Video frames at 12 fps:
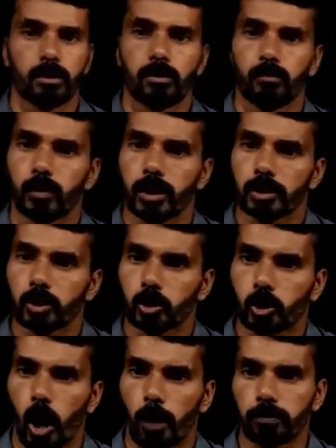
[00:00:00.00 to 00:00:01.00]
We
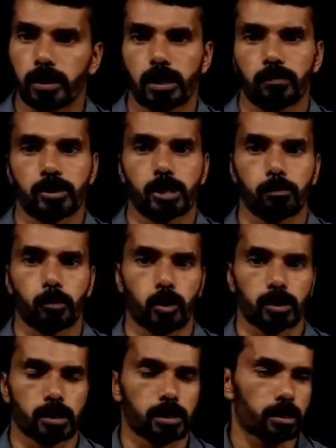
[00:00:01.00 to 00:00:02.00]
stop the division
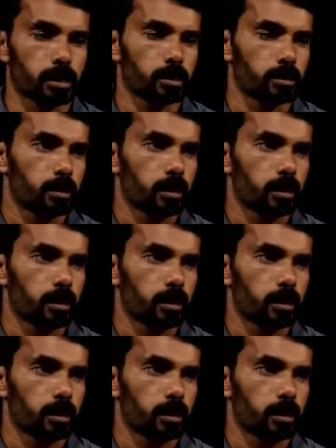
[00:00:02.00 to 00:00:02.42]
process here.